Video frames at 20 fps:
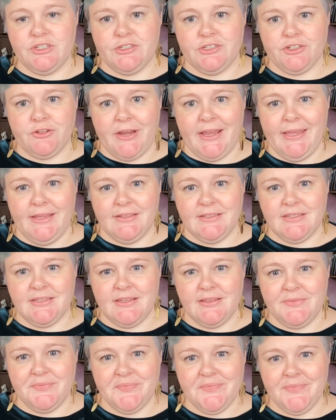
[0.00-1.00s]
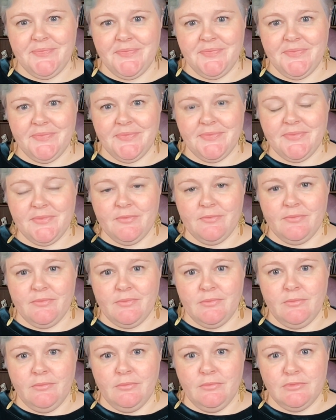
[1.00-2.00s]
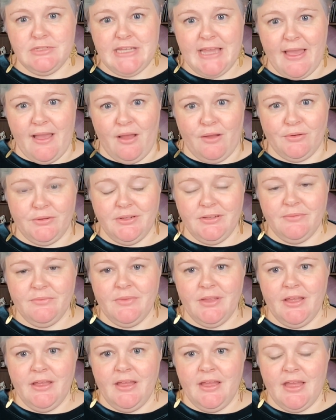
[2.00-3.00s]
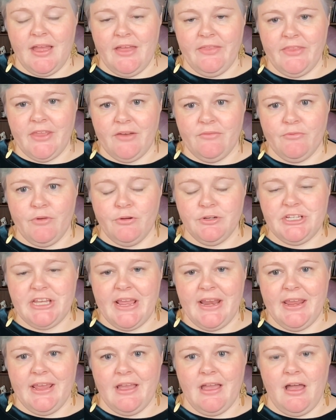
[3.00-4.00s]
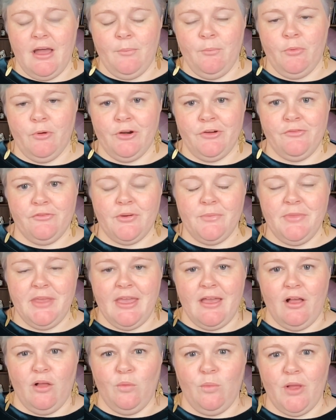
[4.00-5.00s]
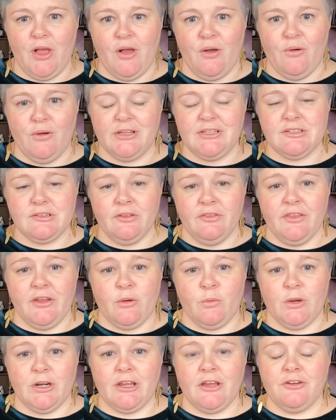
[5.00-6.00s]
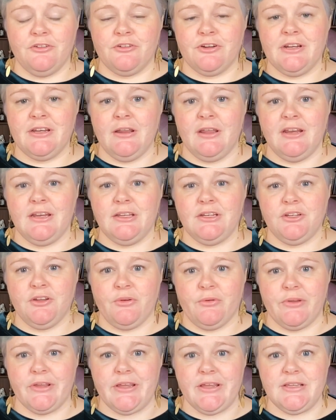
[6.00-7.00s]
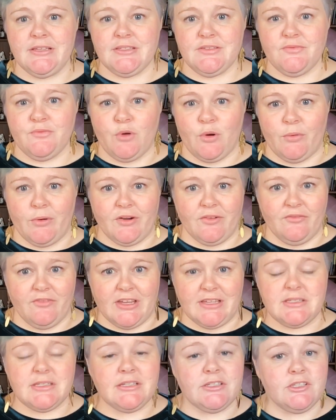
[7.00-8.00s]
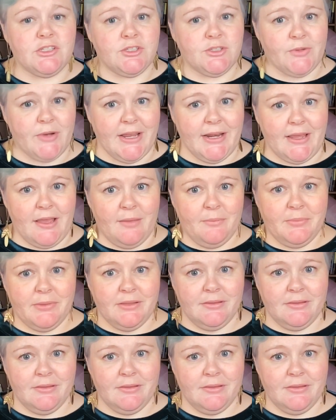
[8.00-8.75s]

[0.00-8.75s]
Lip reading: straight down, and then rotating upward from the elbow until they're 180 degrees forward, facing straight up.